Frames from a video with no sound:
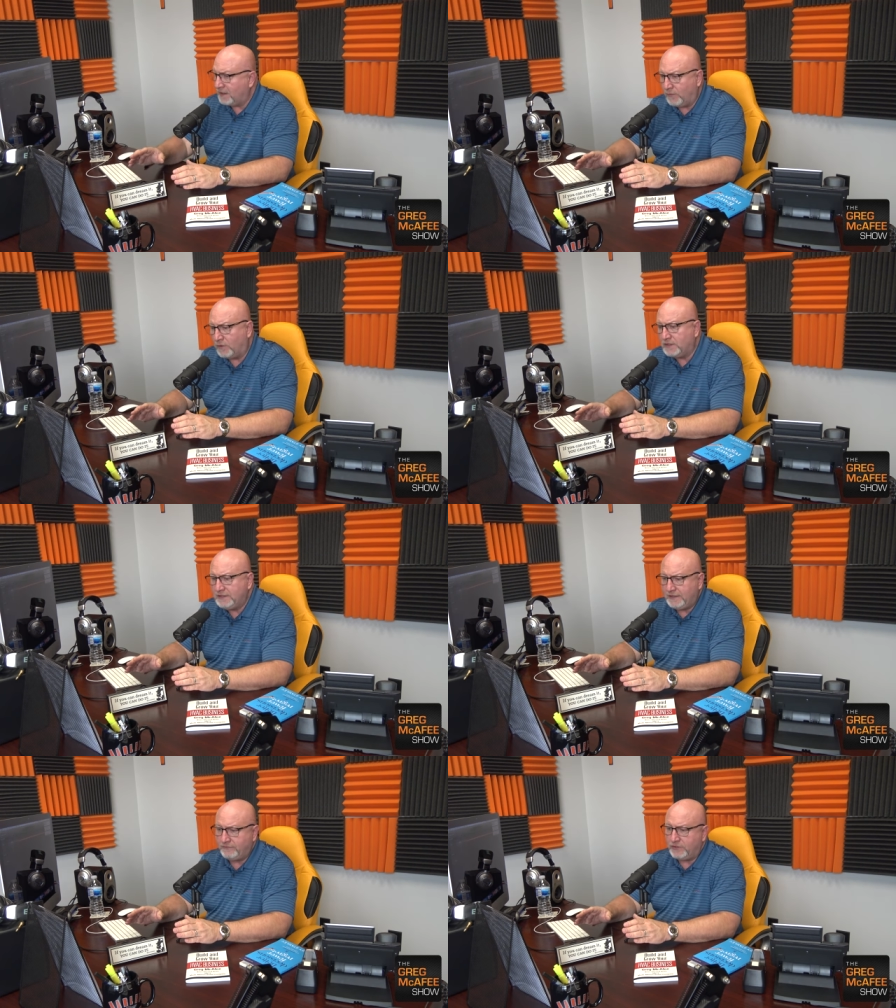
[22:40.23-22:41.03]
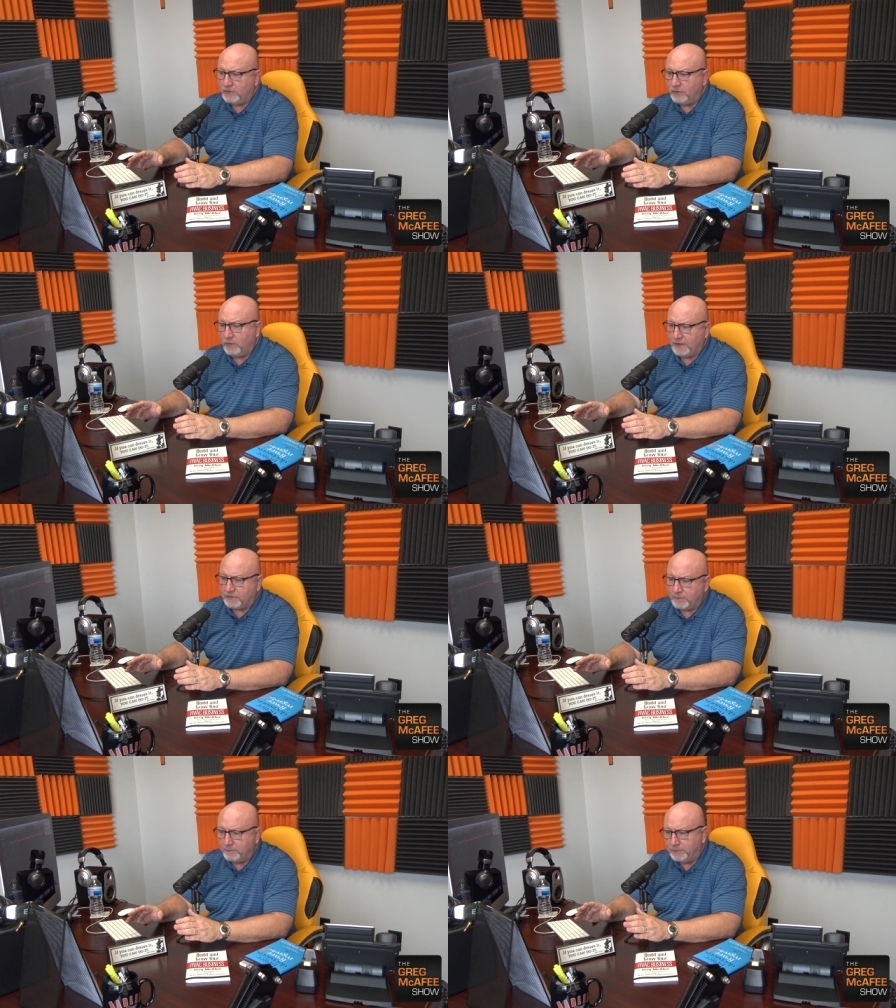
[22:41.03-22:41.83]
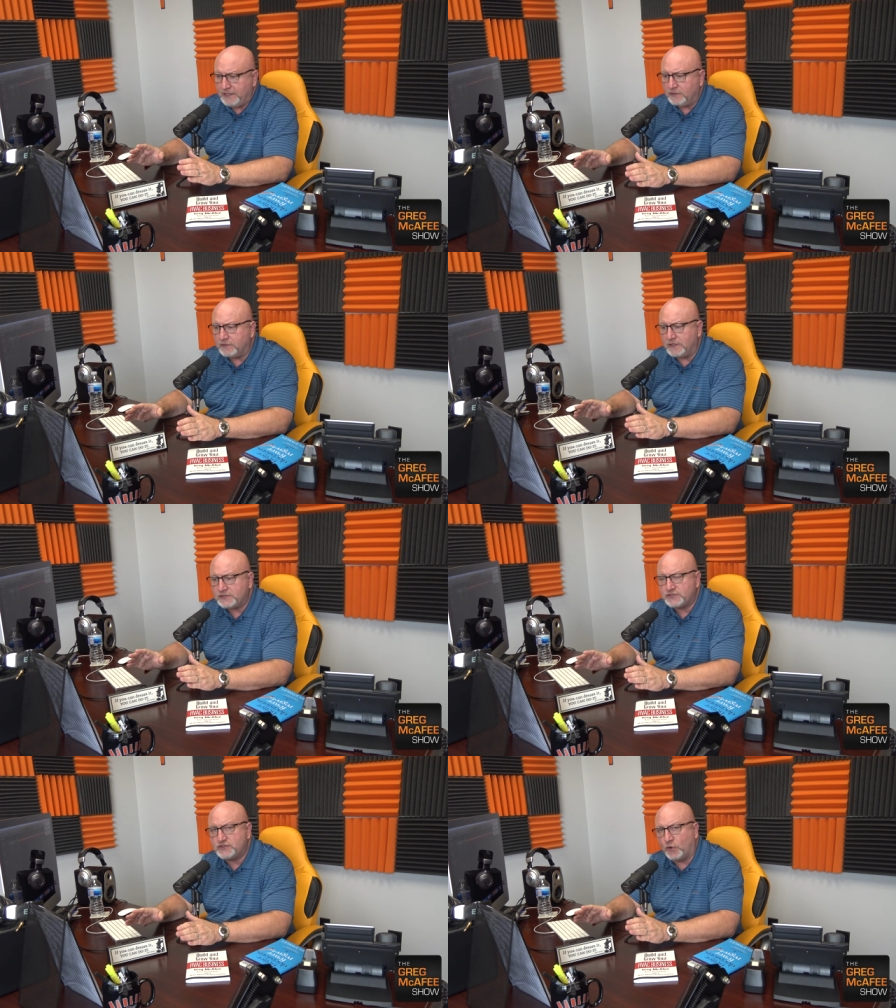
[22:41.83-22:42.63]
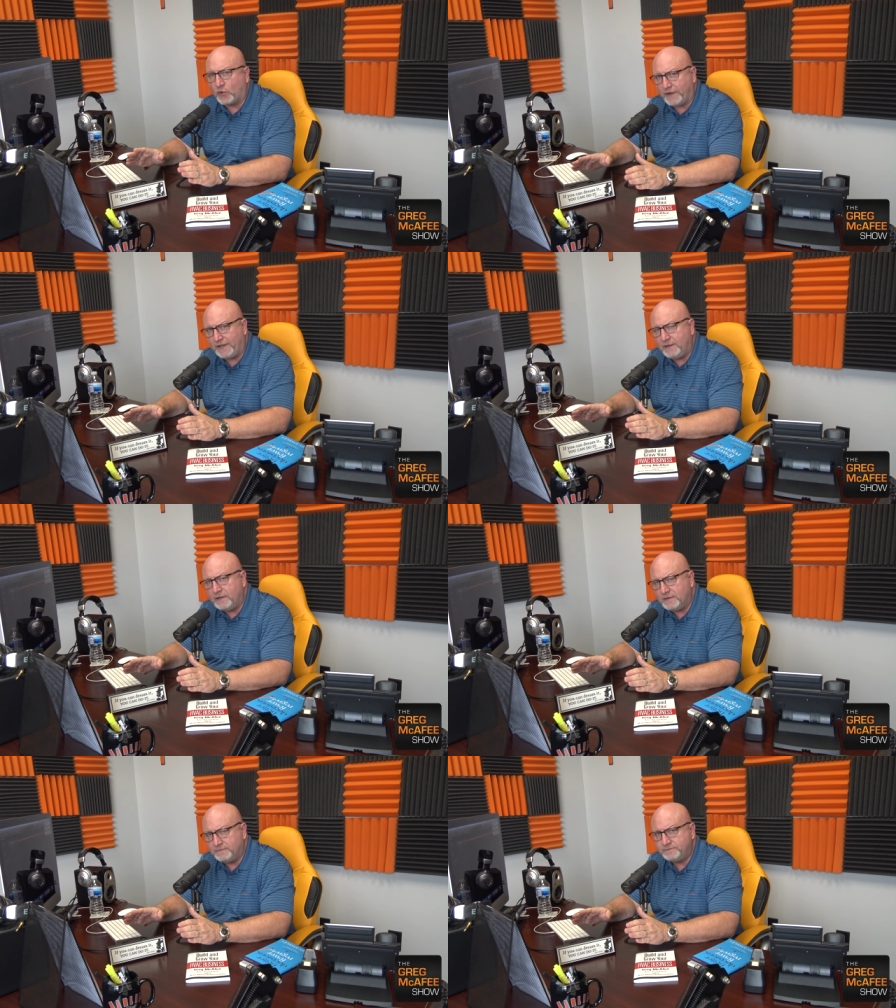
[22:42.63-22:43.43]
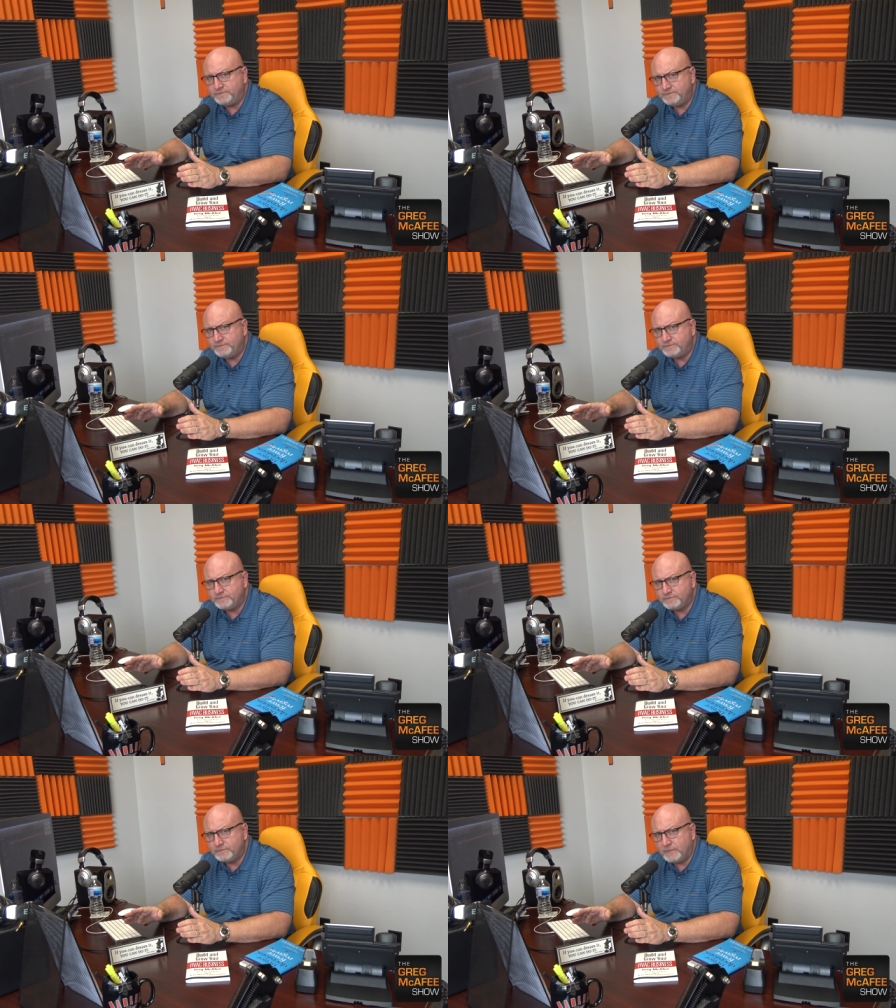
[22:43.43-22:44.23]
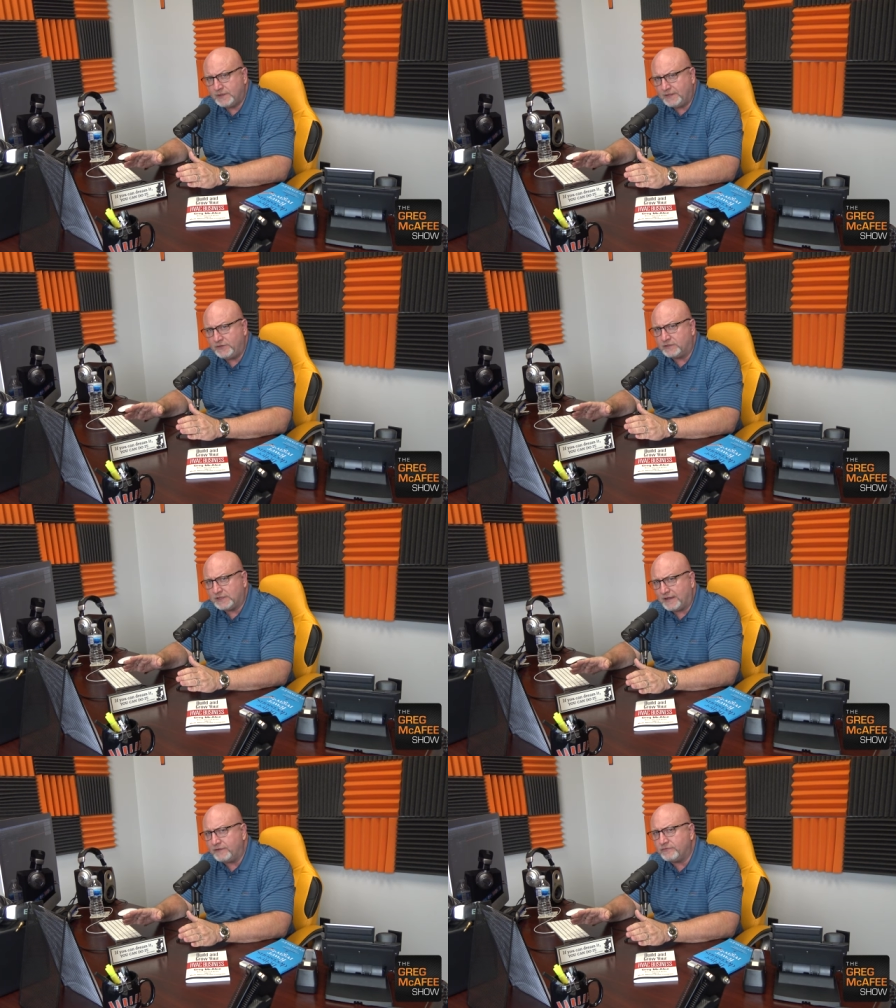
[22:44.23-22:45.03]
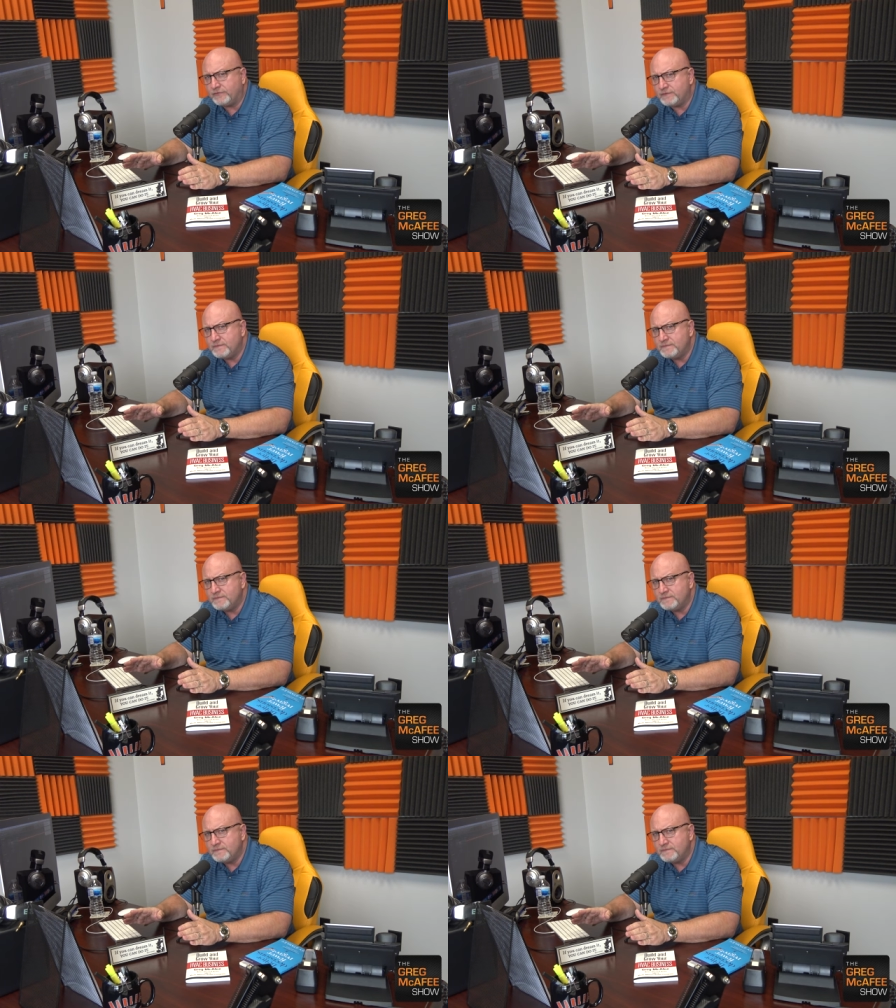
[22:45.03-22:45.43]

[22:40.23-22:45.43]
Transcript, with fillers: I want to leave you with build a story in your life.